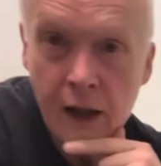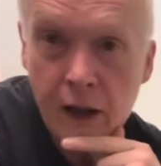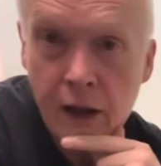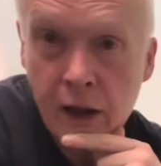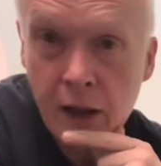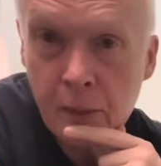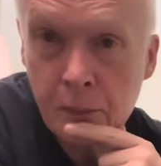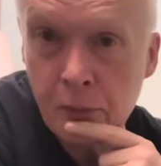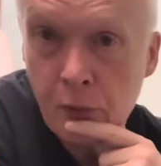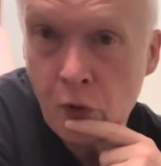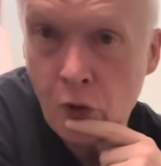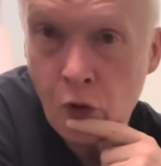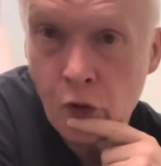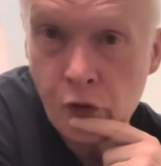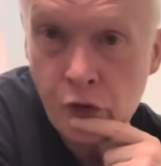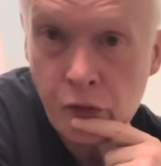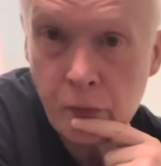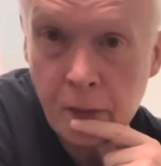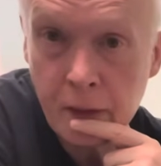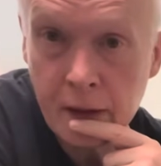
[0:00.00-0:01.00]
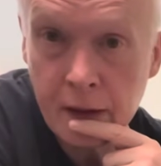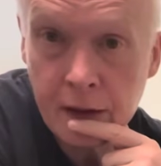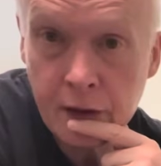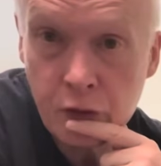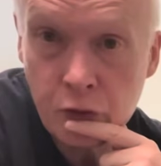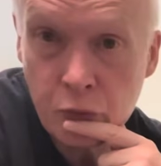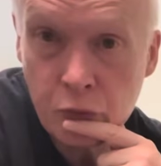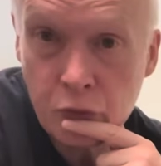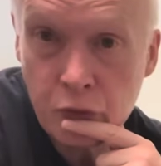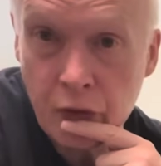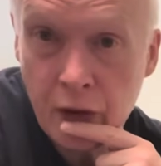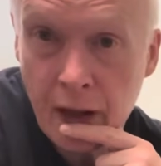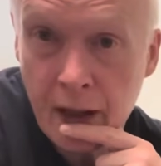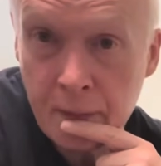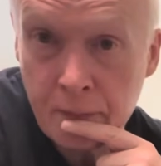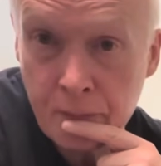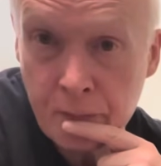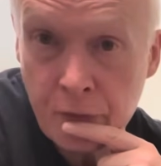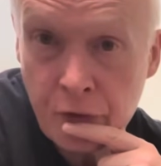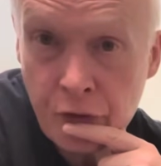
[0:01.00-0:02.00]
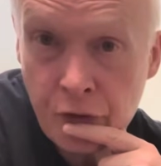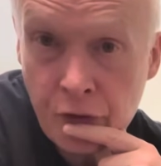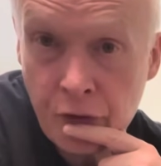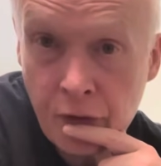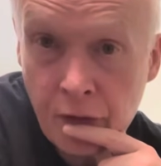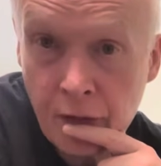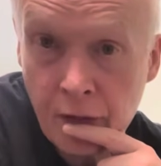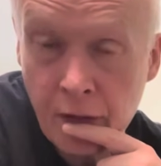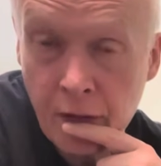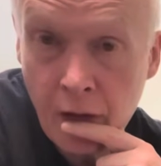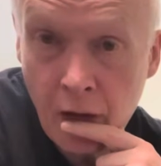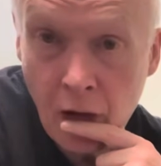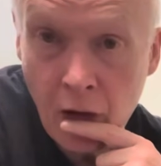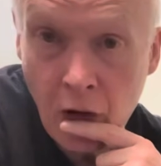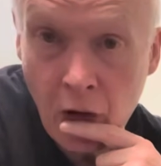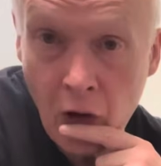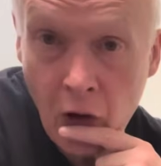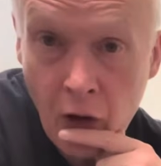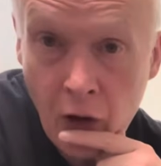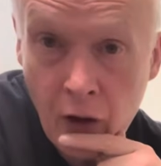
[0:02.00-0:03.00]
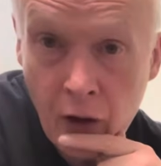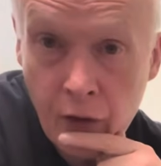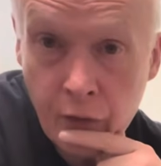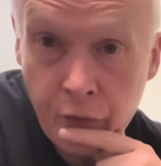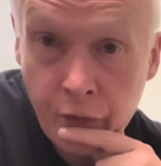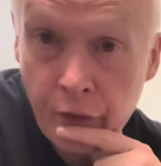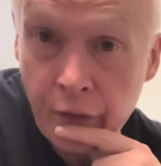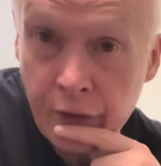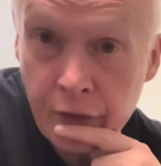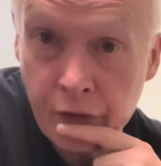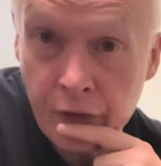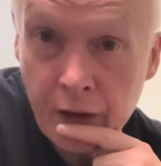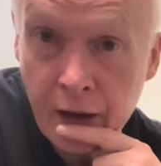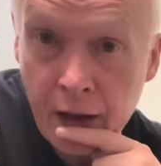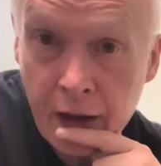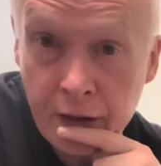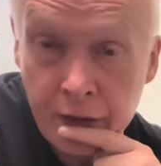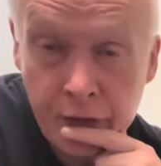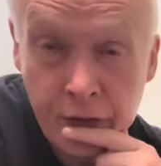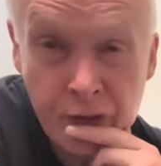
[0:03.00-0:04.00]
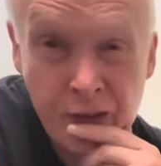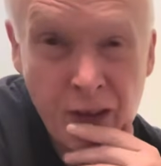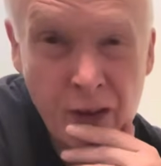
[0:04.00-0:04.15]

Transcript: approximately 2 grams for this cartridge.